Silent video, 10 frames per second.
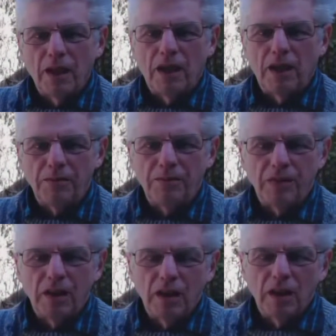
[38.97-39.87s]

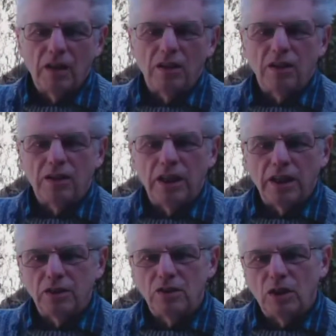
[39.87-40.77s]
That
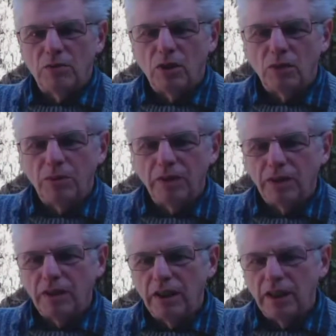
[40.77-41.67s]
he had a job up
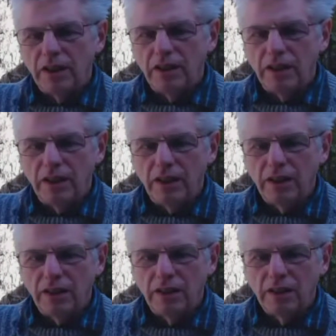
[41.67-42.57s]
in
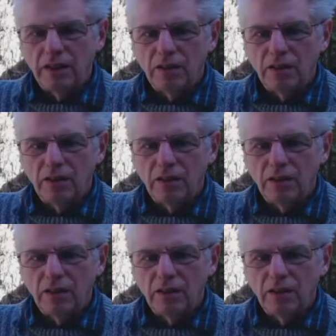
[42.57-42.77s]
the